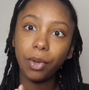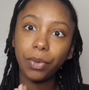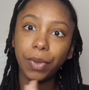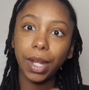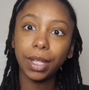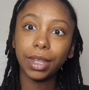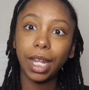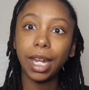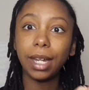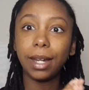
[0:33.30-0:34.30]
think
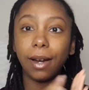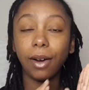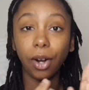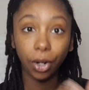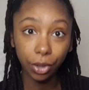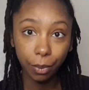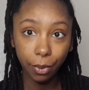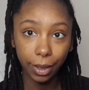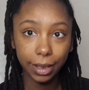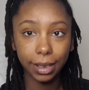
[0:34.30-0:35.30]
they earn the
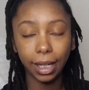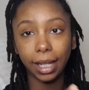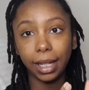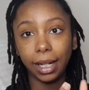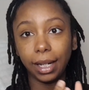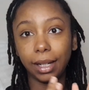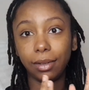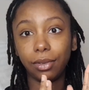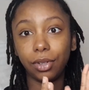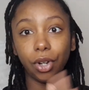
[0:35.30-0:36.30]
points and
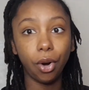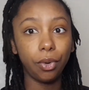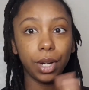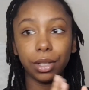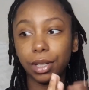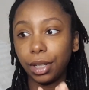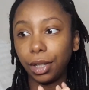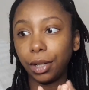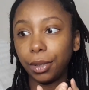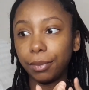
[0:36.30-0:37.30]
then go into
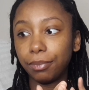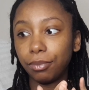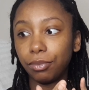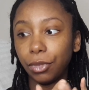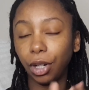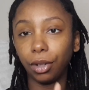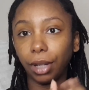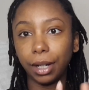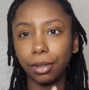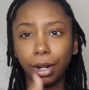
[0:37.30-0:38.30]
their
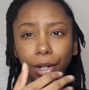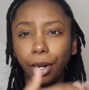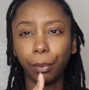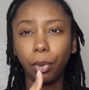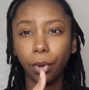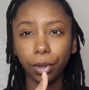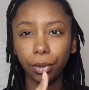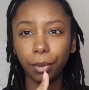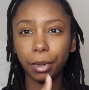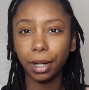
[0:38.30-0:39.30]
like credit card portal
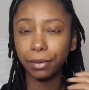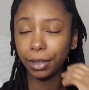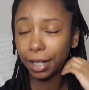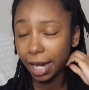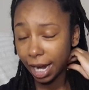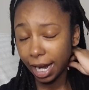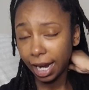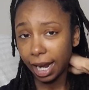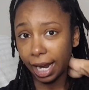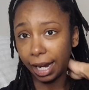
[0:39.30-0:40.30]
or whatever
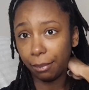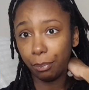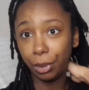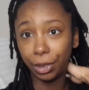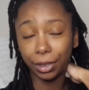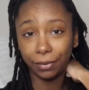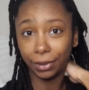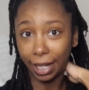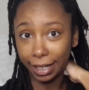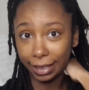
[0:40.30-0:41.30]
and book
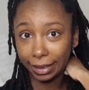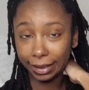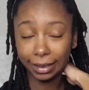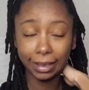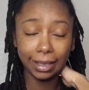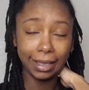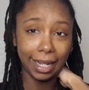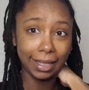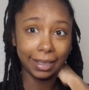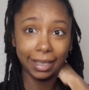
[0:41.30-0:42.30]
flights. That
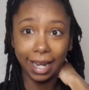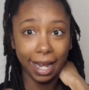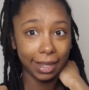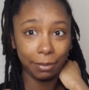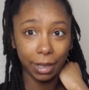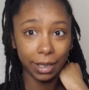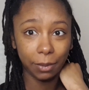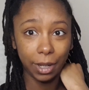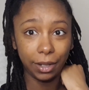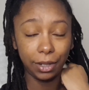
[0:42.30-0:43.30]
is not the best
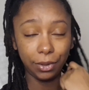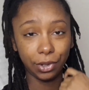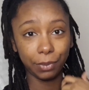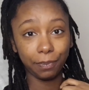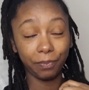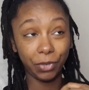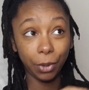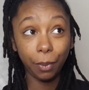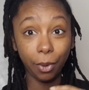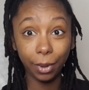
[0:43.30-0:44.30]
way to use your
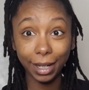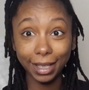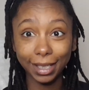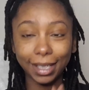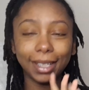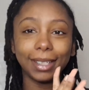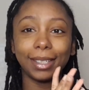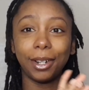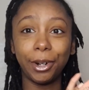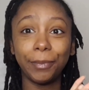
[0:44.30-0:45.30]
points.
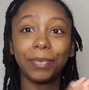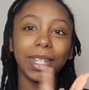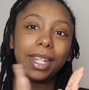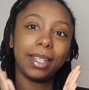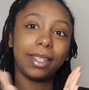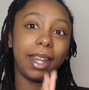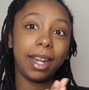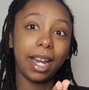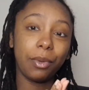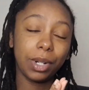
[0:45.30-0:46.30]
So
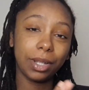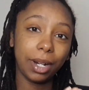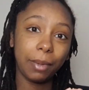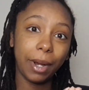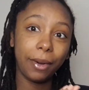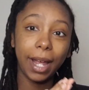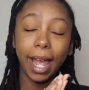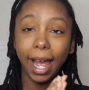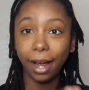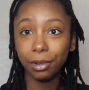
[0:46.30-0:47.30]
today I want to talk about
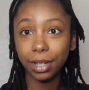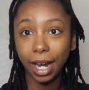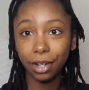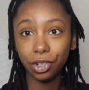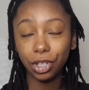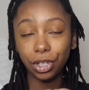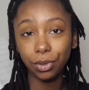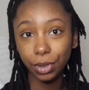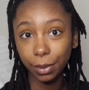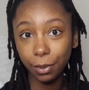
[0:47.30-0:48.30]
how to actually
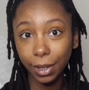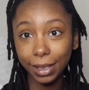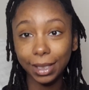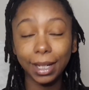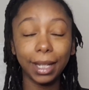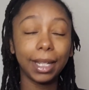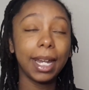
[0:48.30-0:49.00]
use the points to get